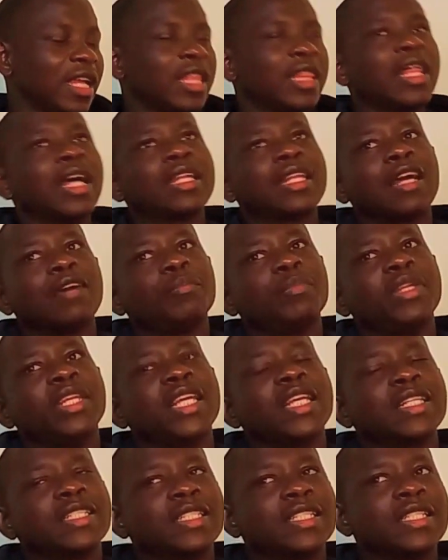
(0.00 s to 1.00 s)
that have been
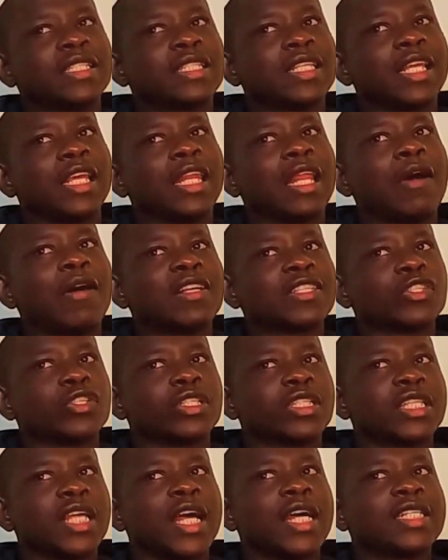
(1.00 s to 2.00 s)
existing in our
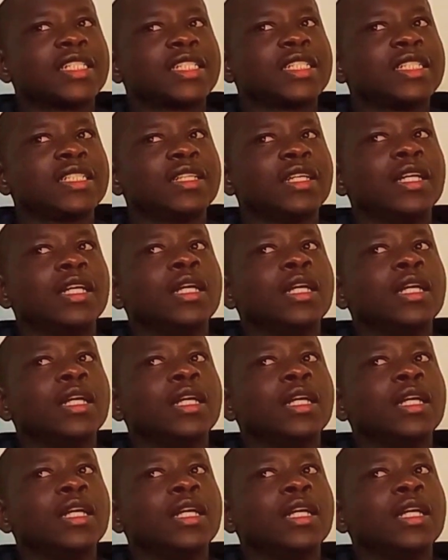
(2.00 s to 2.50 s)
society,